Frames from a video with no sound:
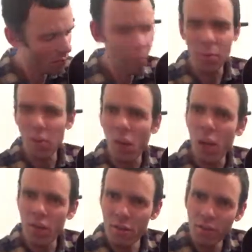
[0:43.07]

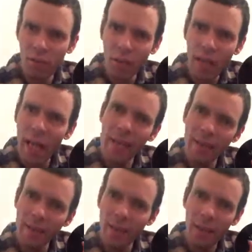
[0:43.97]
percussion
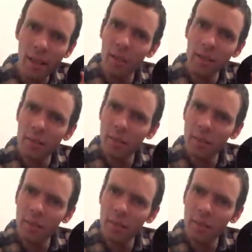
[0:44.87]
plate here,